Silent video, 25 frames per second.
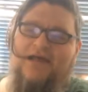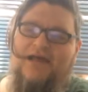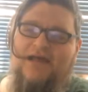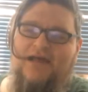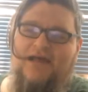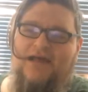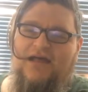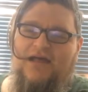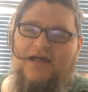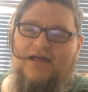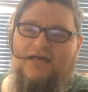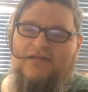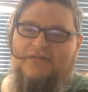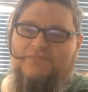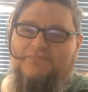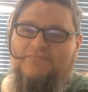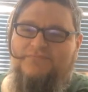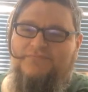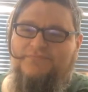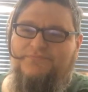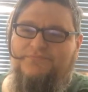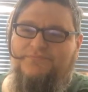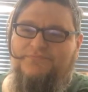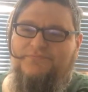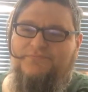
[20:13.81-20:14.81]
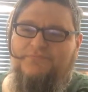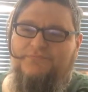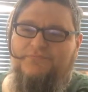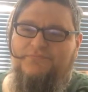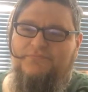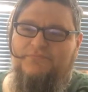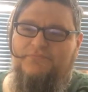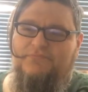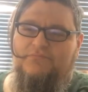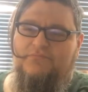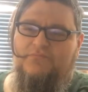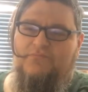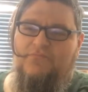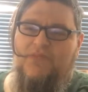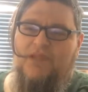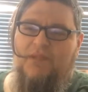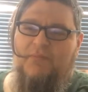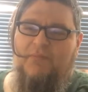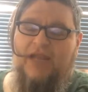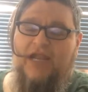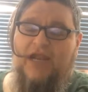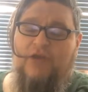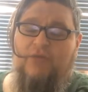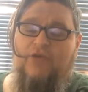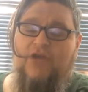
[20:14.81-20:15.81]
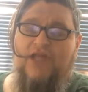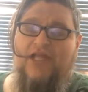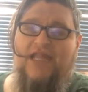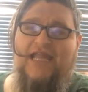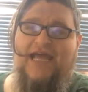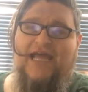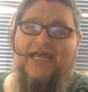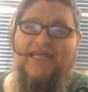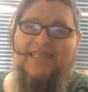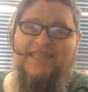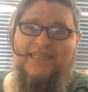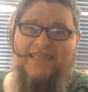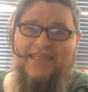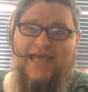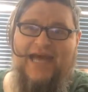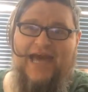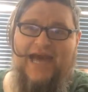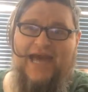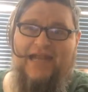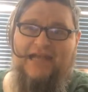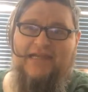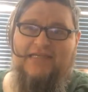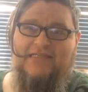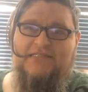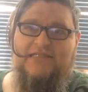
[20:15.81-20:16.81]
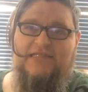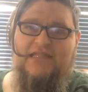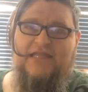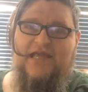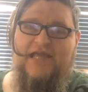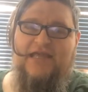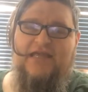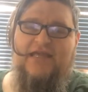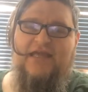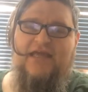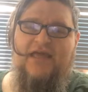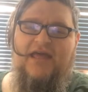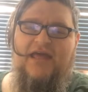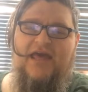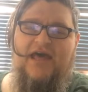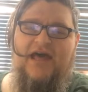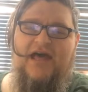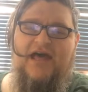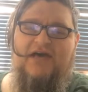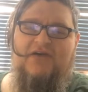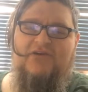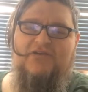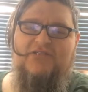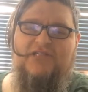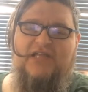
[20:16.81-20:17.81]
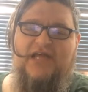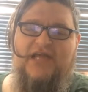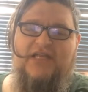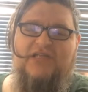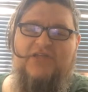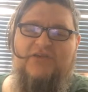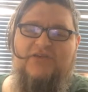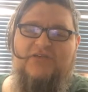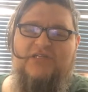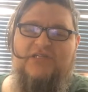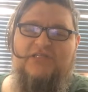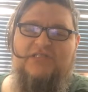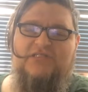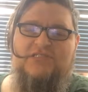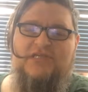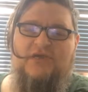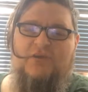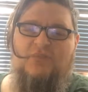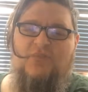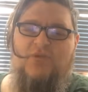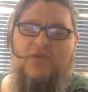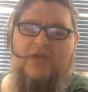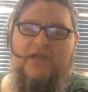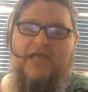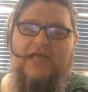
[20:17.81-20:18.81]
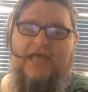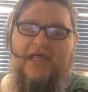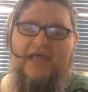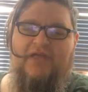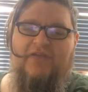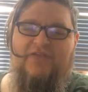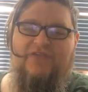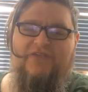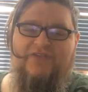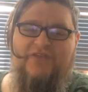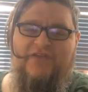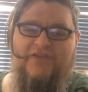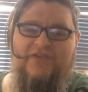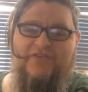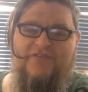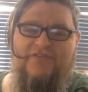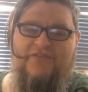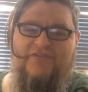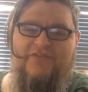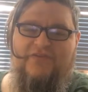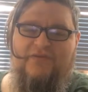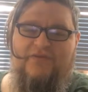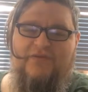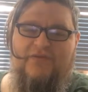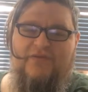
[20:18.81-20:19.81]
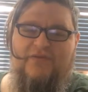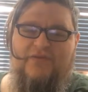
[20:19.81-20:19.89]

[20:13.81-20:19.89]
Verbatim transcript: Um, but I really like that because I like I always like using someone else's